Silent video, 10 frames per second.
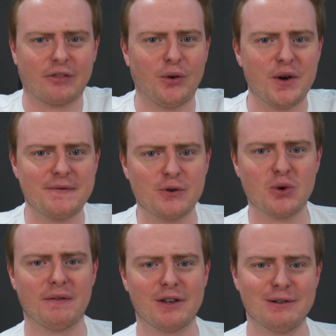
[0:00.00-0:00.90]
this phone for
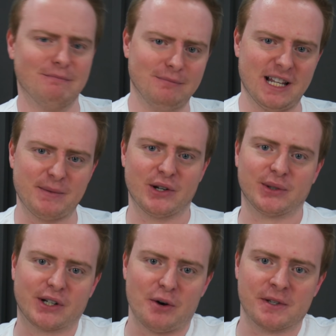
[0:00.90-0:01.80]
a review? Let me know in
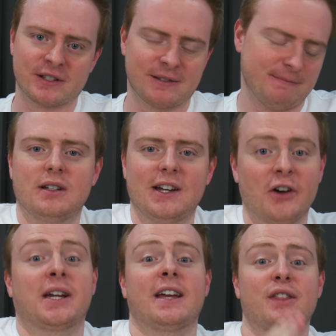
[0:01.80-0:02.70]
the comments.
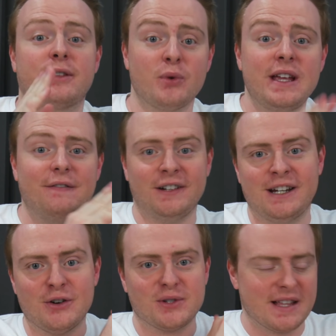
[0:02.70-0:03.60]
Okay, 3
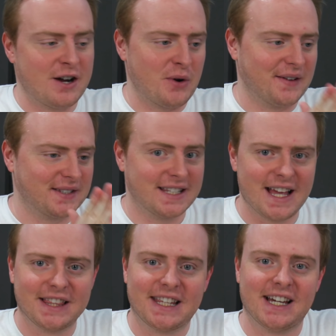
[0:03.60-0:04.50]
videos now have
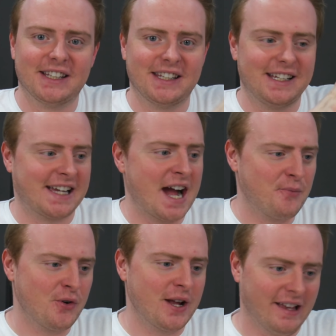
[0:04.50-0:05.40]
said that the
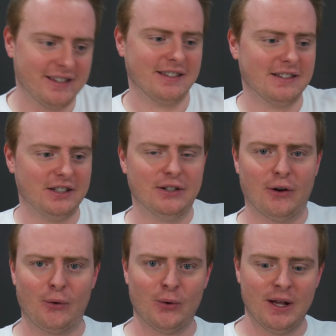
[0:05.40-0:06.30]
camera isn't, you
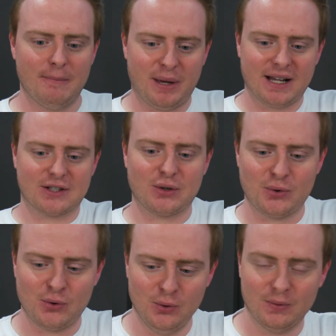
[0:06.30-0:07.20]
know,
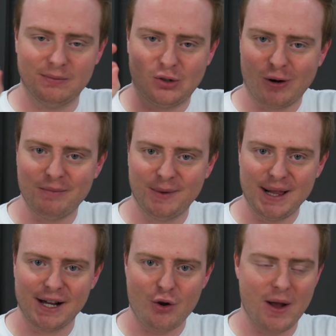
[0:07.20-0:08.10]
pixel creme de
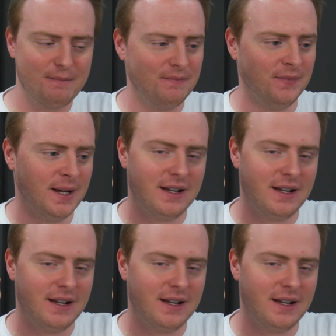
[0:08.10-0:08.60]
la creme